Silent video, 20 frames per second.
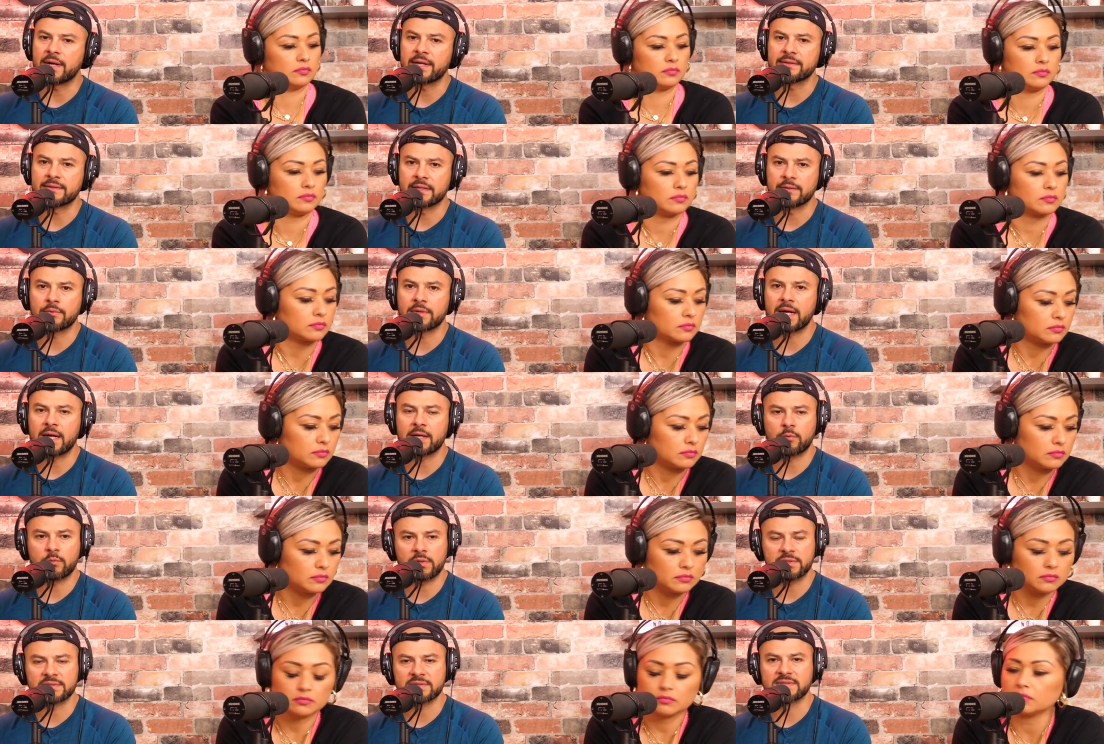Speaker 1: right? That kind of
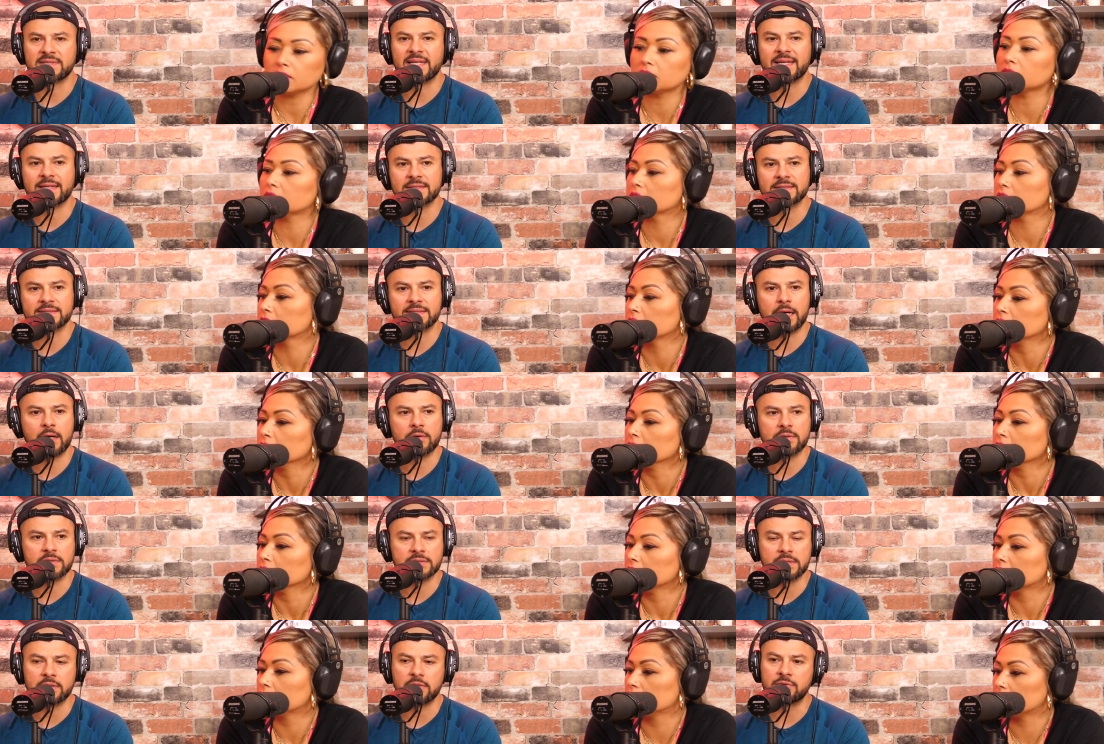wants to take us out.
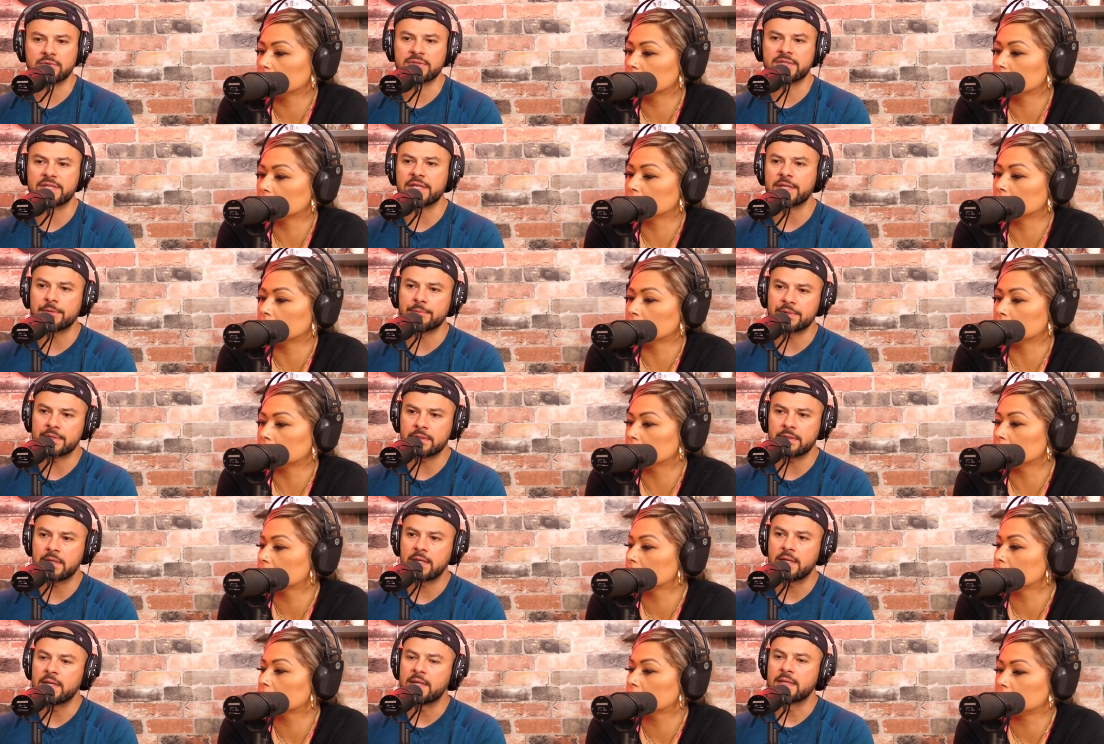It's a little mm-hmm. demon.
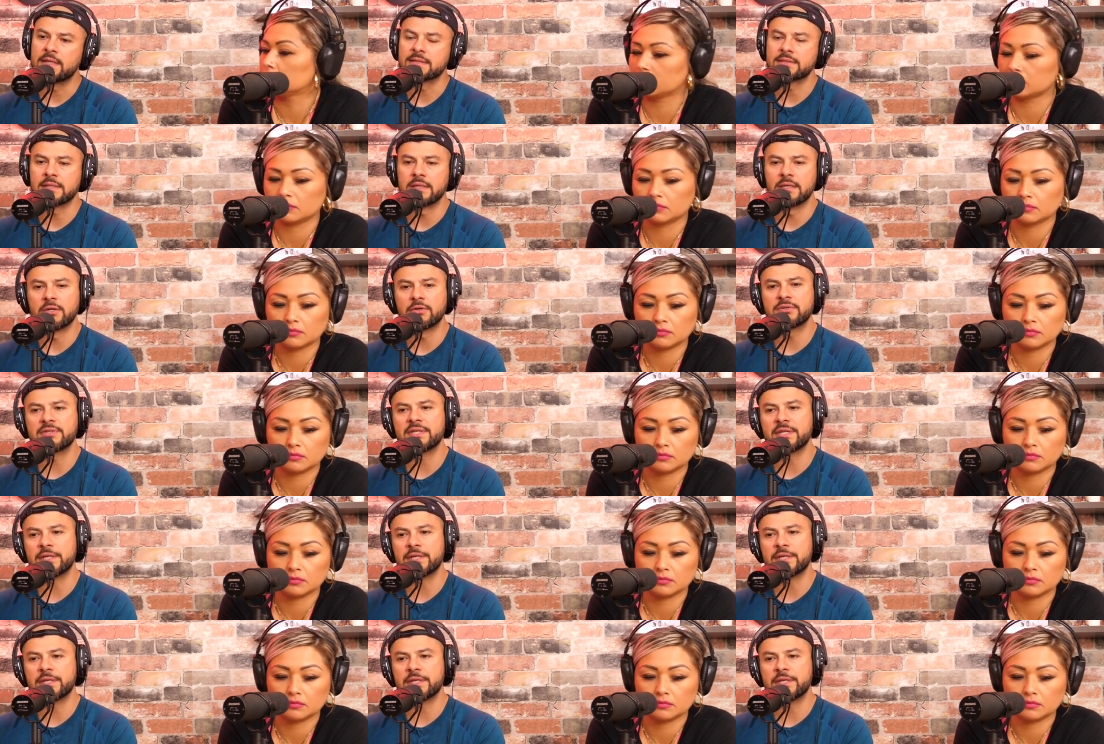Mm-hmm. It's a little